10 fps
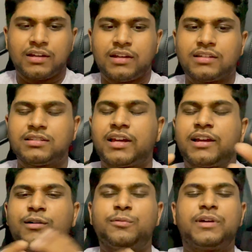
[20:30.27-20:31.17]
it's like
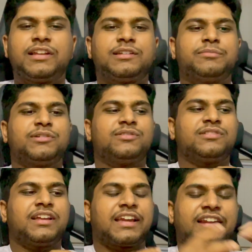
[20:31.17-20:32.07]
a way to build
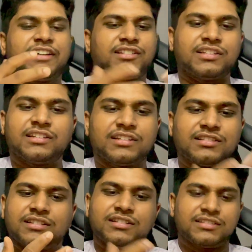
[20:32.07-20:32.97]
like connection,
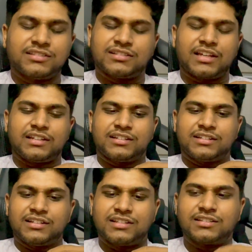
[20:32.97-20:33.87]
isn't it? Like,
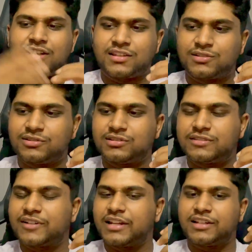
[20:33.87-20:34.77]
it's another source
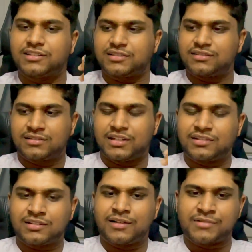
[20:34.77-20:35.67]
of connection
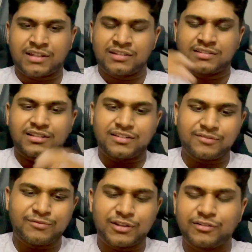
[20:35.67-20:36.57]
income. So
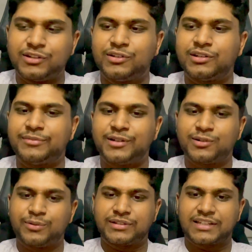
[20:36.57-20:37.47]
through YouTube, you could
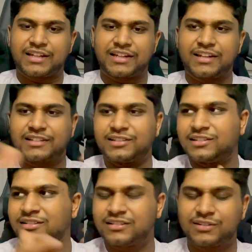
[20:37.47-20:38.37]
always get a connection
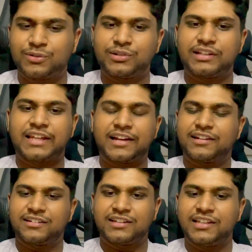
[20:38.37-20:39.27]
to all the tech
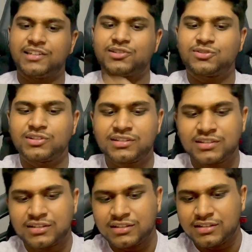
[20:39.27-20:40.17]
industry.
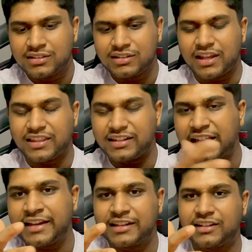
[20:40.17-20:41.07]
Like the
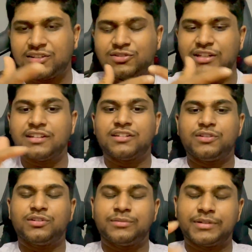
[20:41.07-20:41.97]
tech industry and
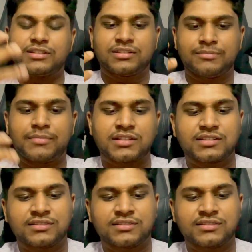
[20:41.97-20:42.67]
YouTube is massive.